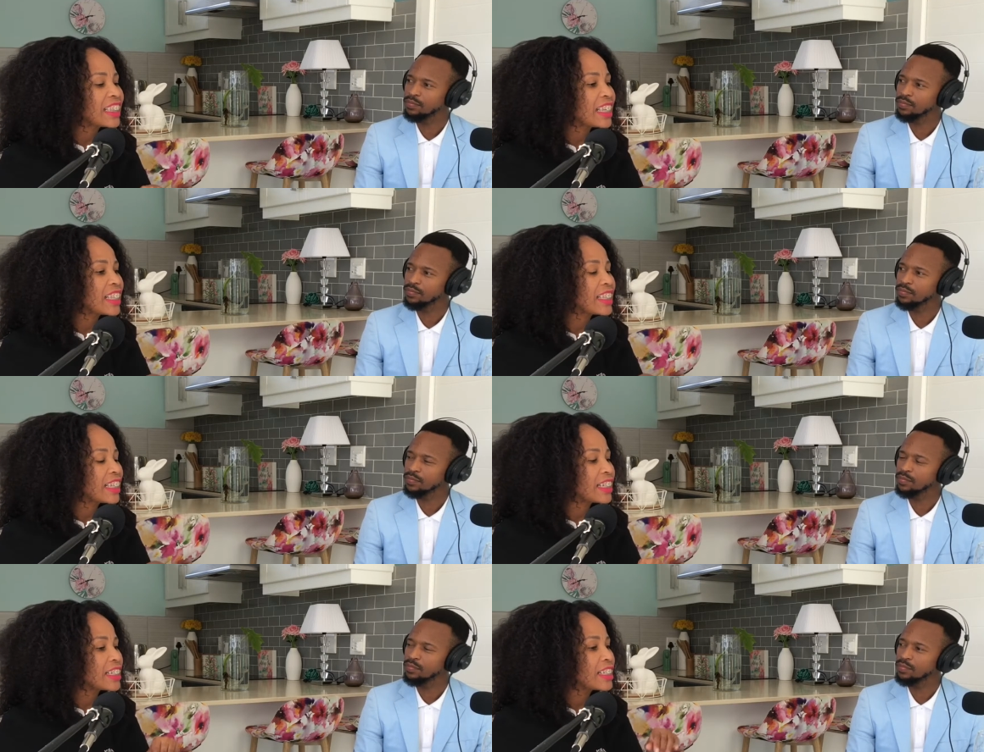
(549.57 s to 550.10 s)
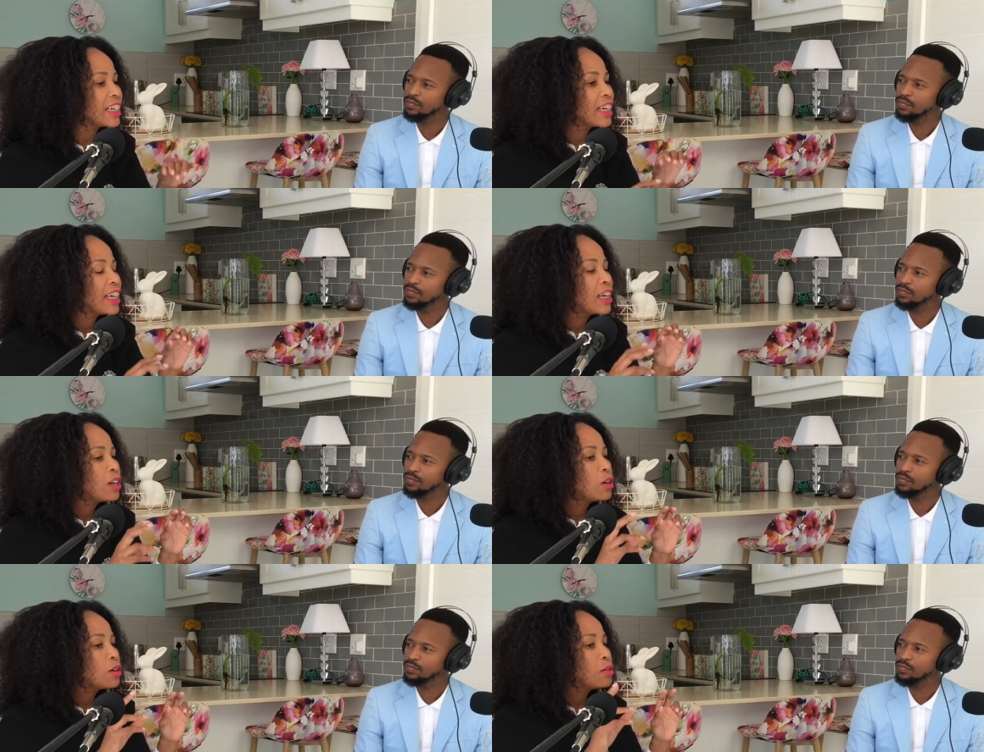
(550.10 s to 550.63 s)
Speaker 1: thing that
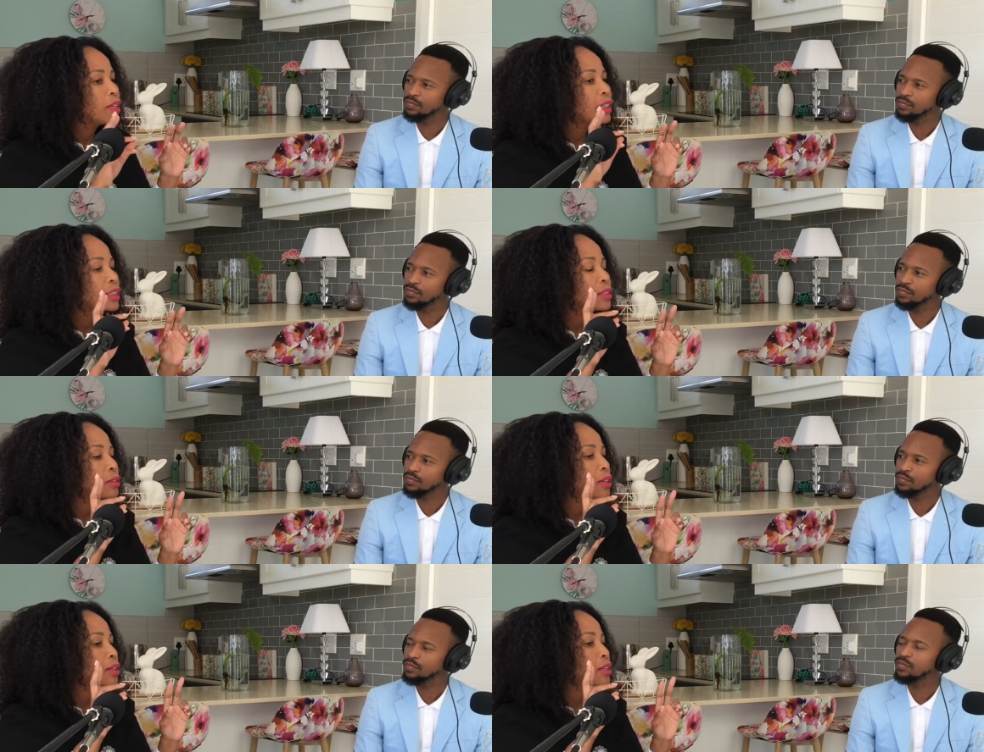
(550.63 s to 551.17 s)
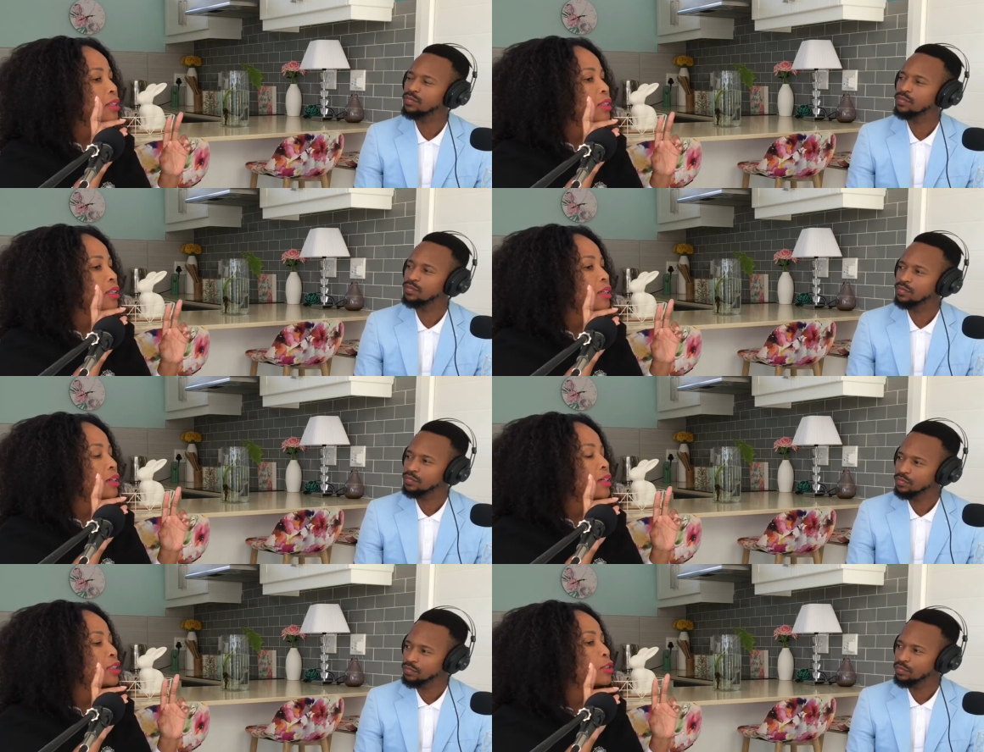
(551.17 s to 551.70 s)
it's
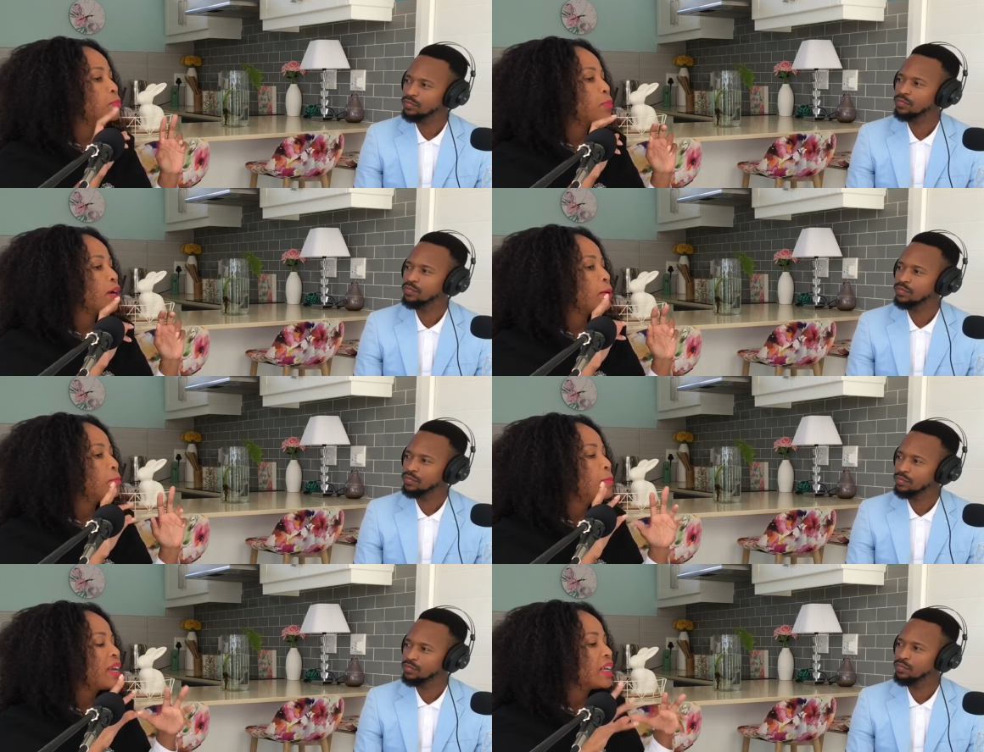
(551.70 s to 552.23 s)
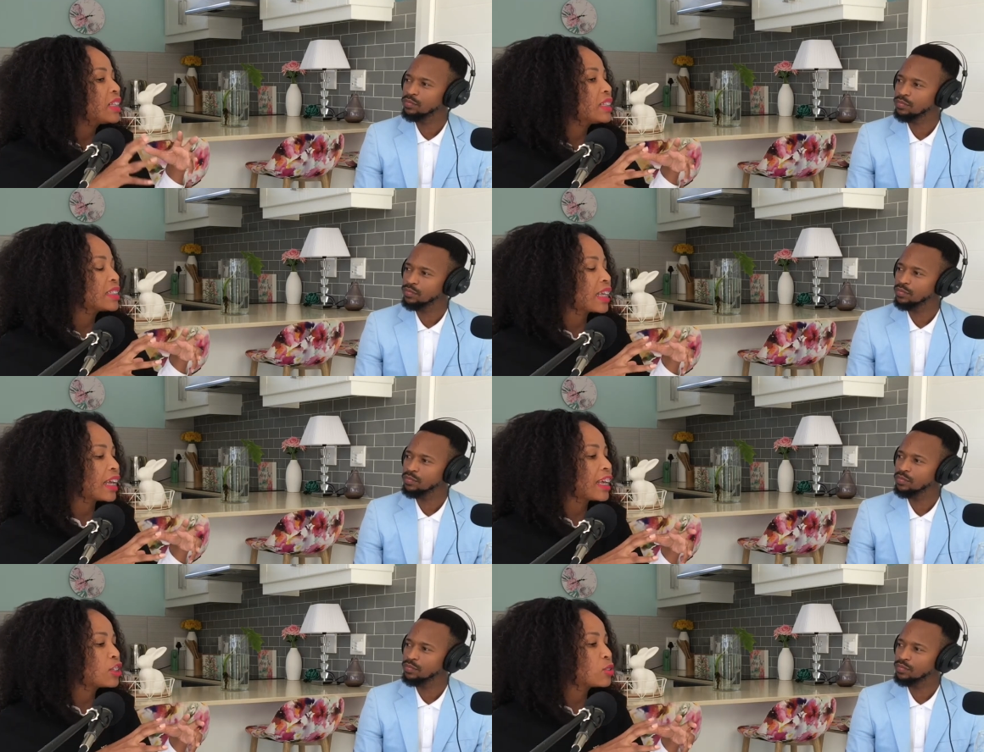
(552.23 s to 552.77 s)
it's
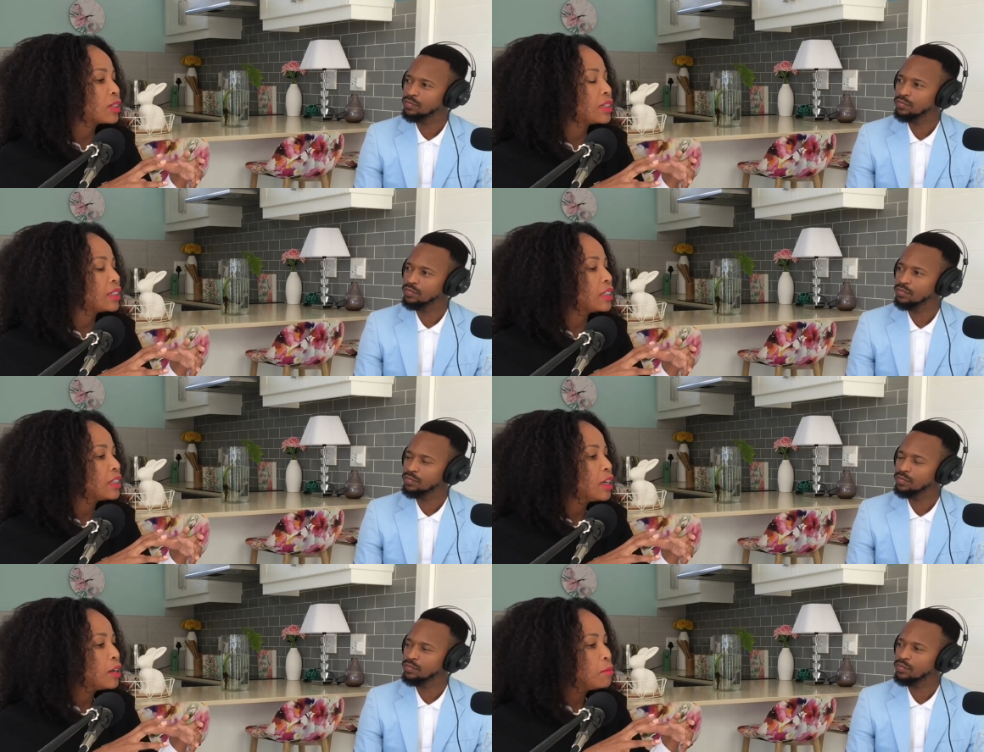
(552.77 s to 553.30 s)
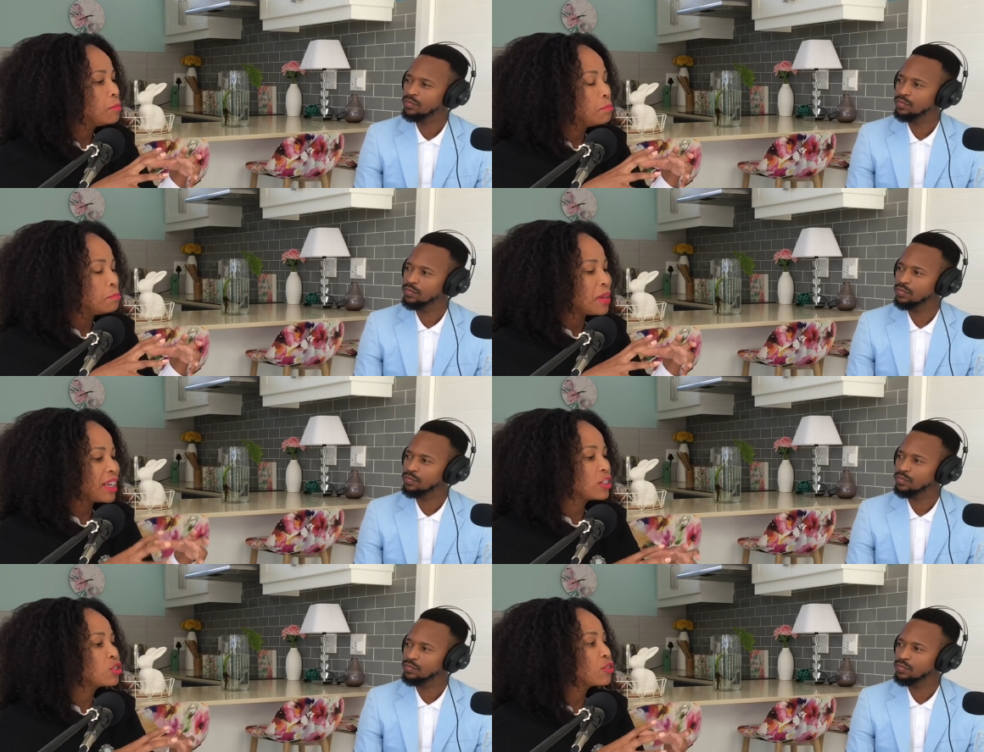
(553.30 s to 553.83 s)
males are actually
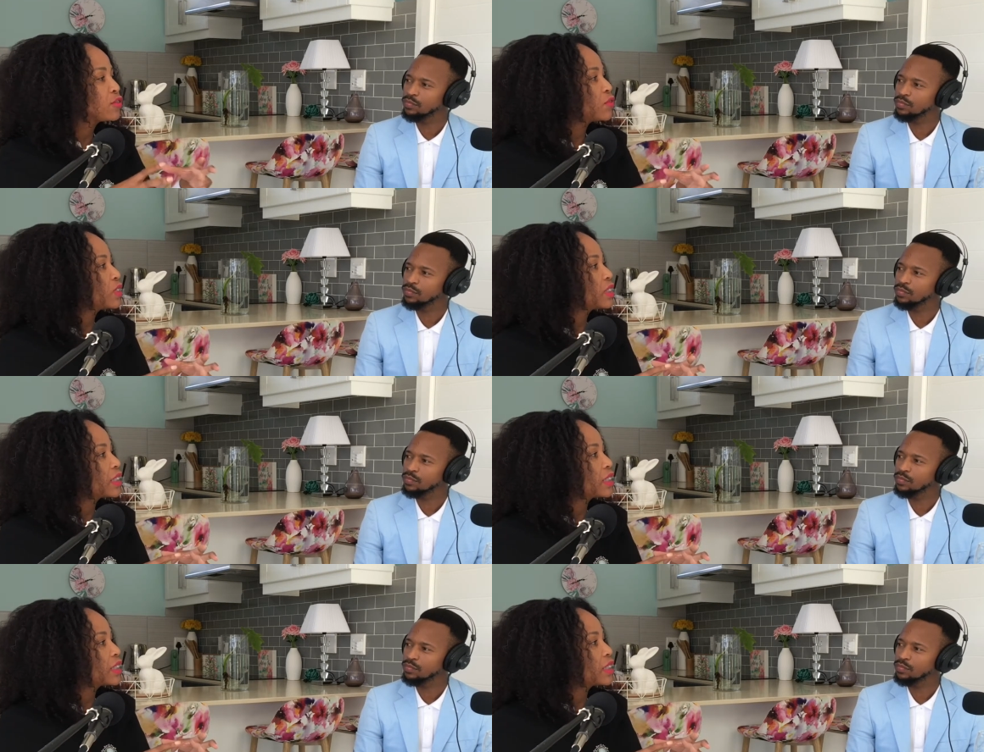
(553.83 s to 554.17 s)
meant to feel